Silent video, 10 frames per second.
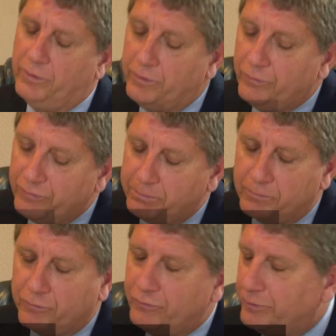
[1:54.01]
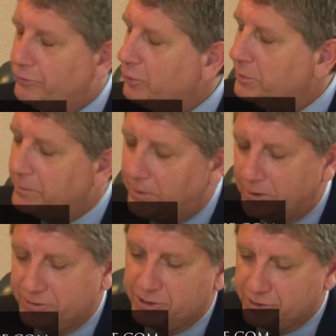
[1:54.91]
there's so many
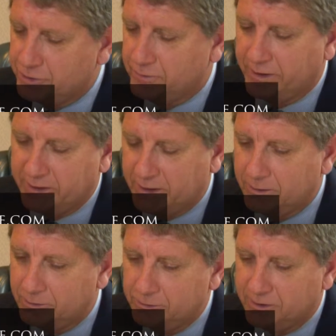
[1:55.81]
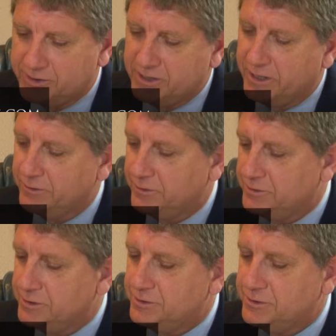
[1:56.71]
politicians right now who are saying
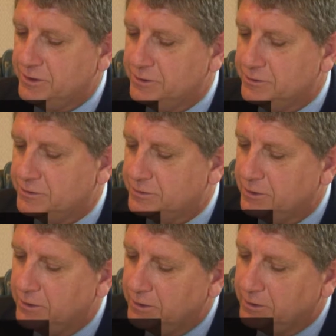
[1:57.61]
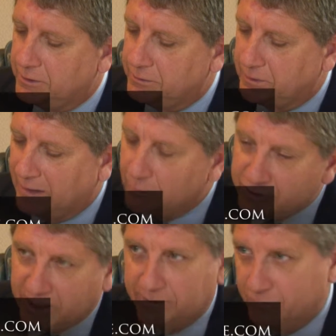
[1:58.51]
that this is
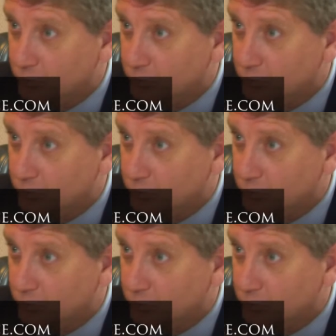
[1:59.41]
outside of the